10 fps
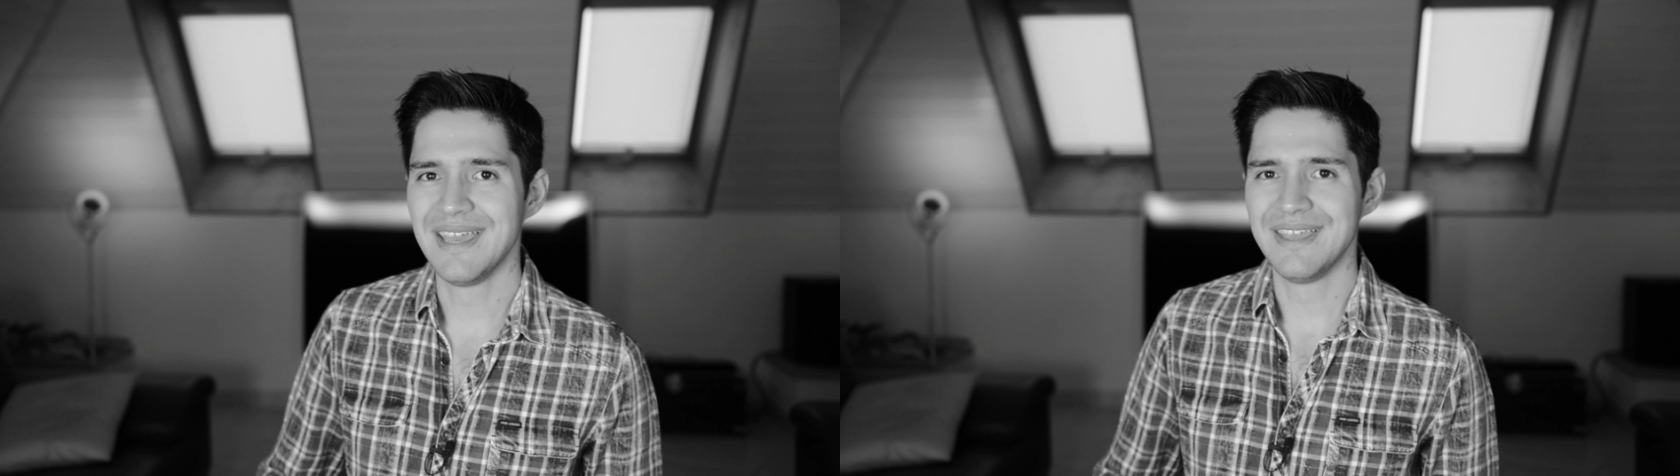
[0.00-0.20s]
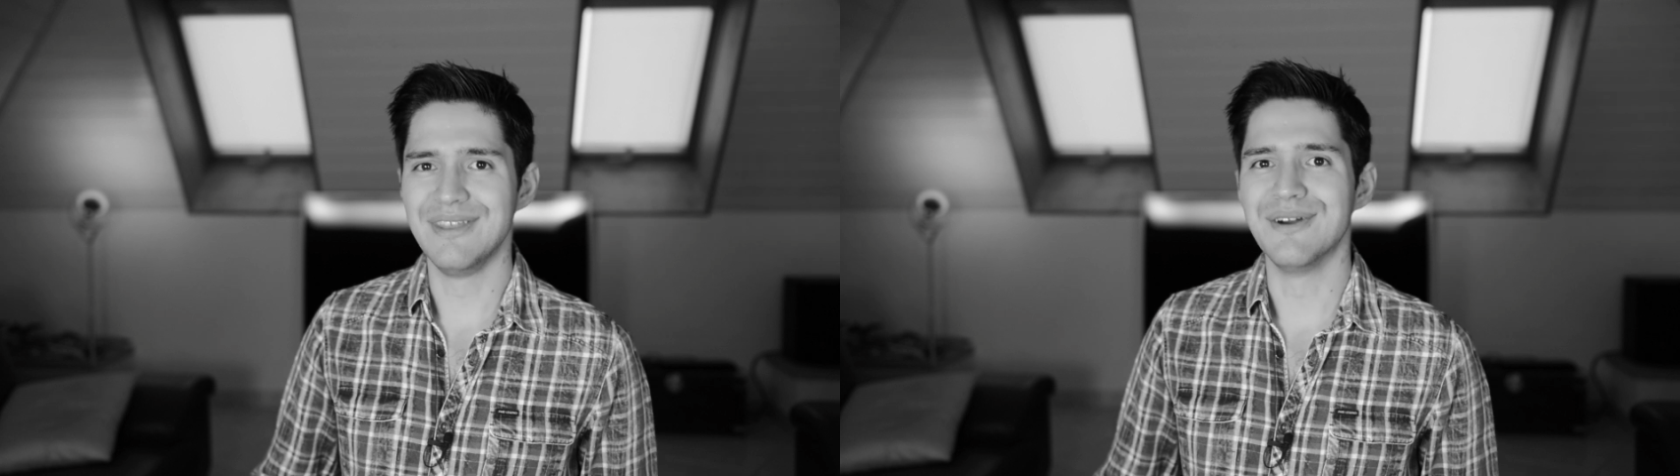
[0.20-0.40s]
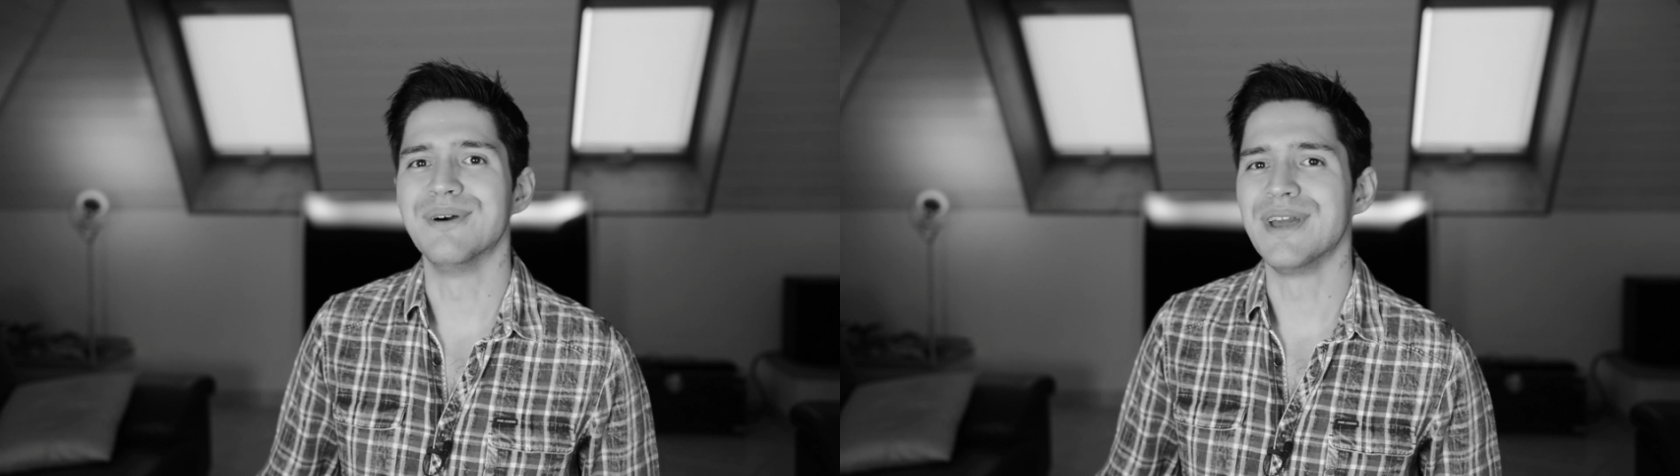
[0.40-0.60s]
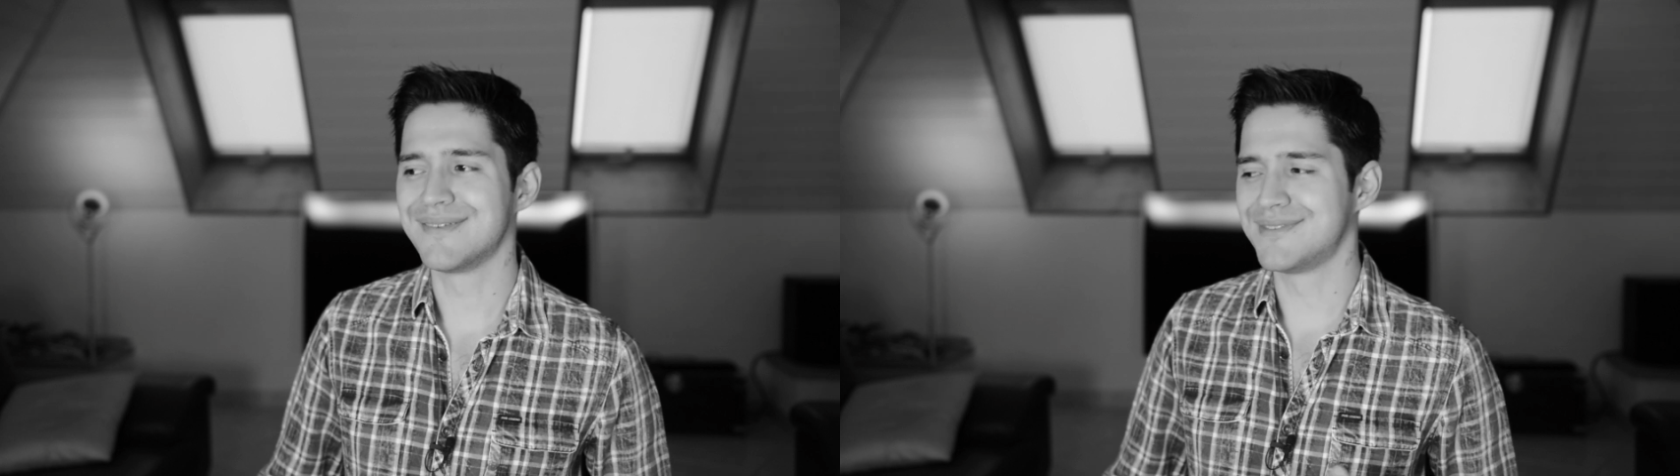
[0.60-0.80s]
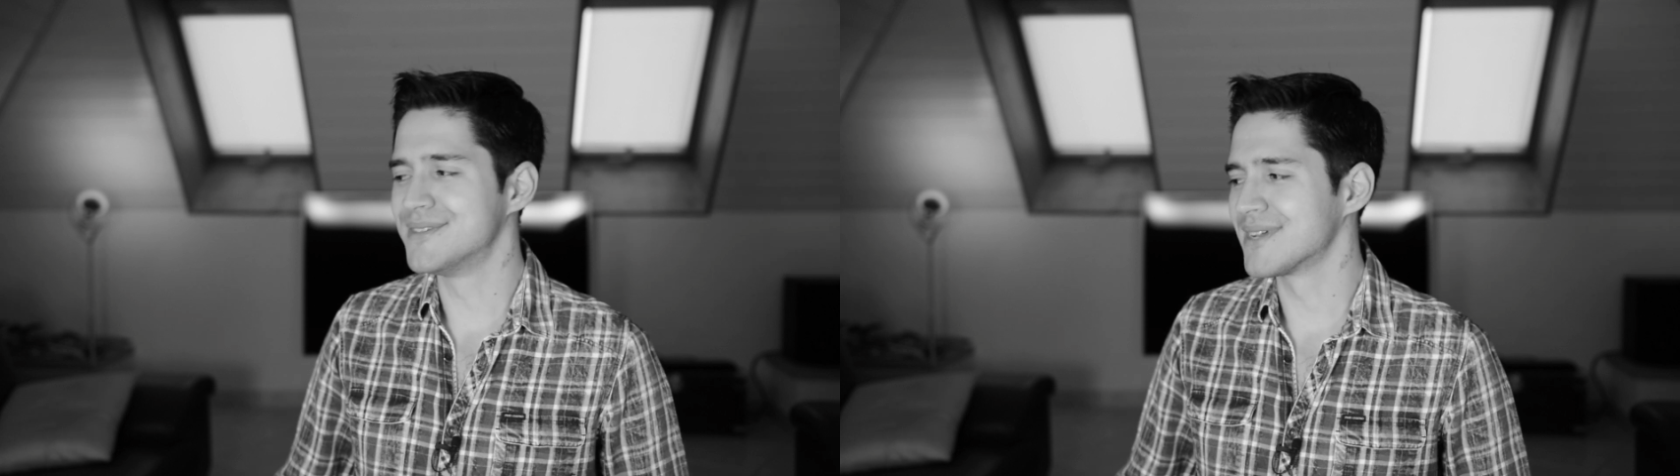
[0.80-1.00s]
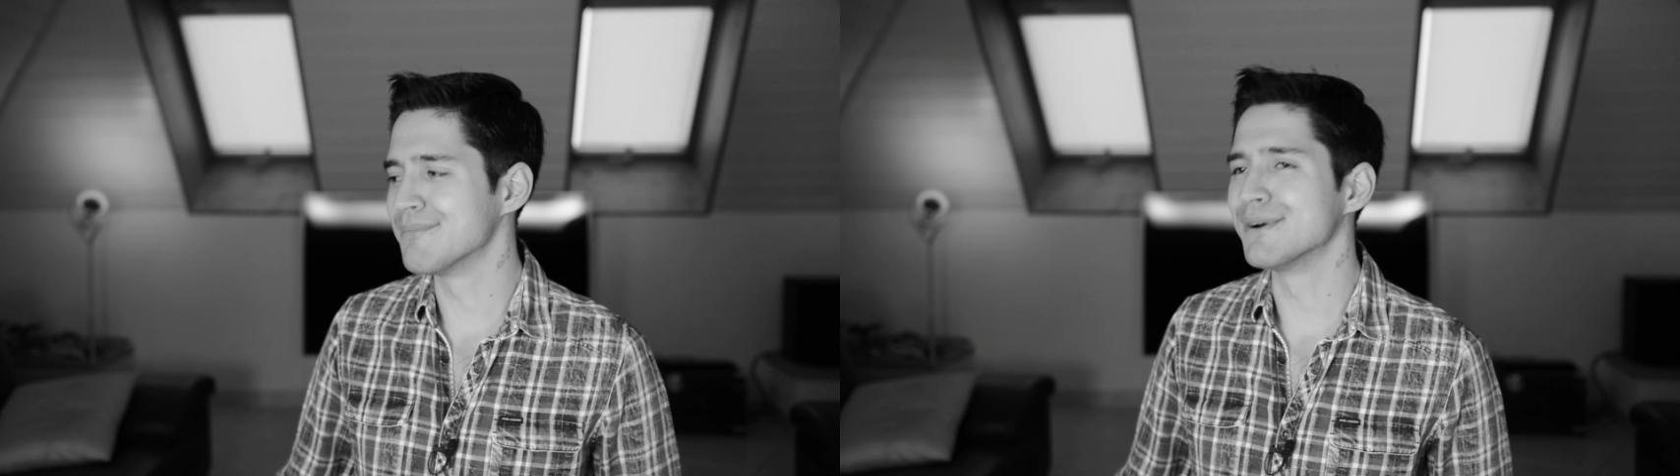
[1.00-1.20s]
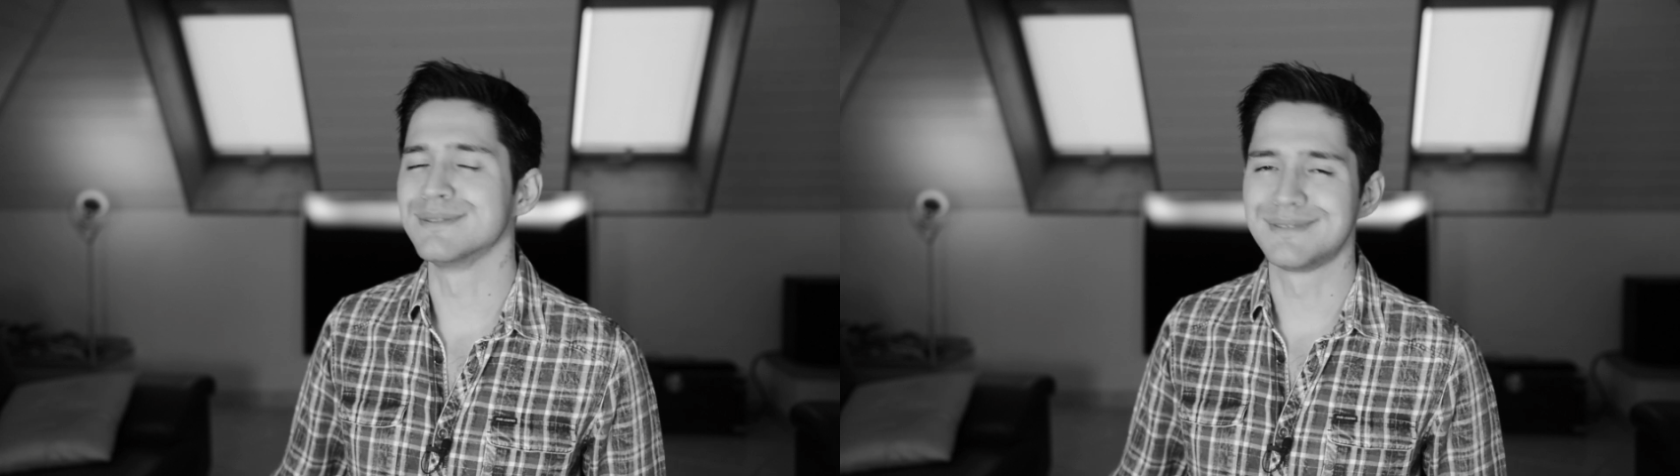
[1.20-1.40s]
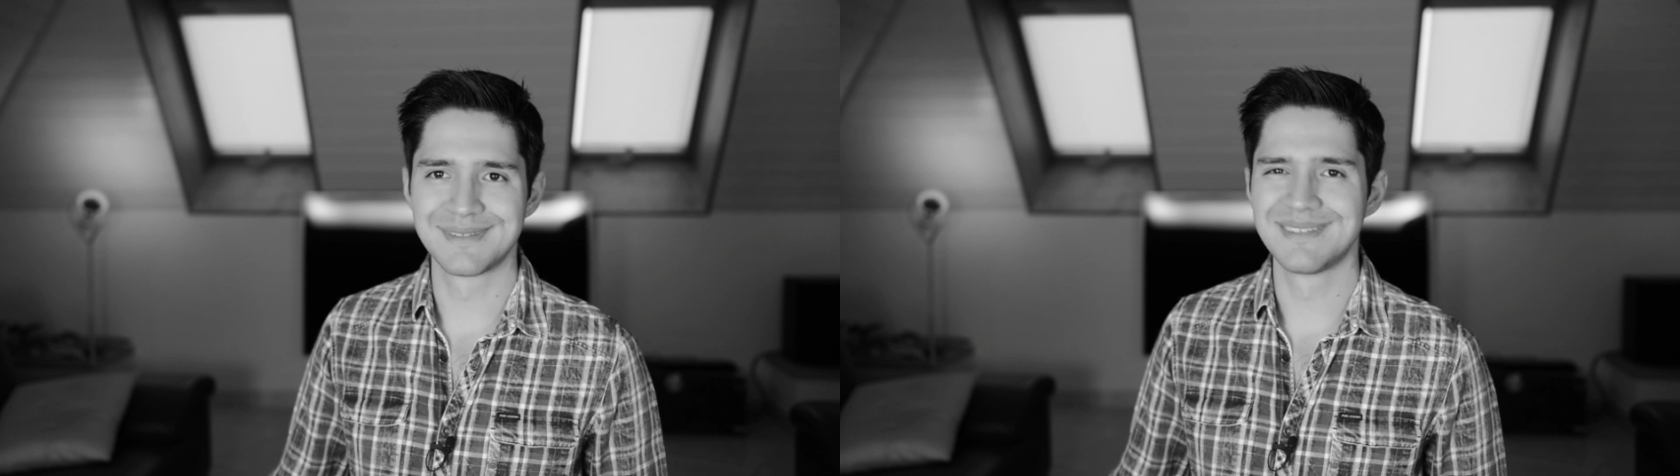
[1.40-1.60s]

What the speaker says: You know, I have to talk about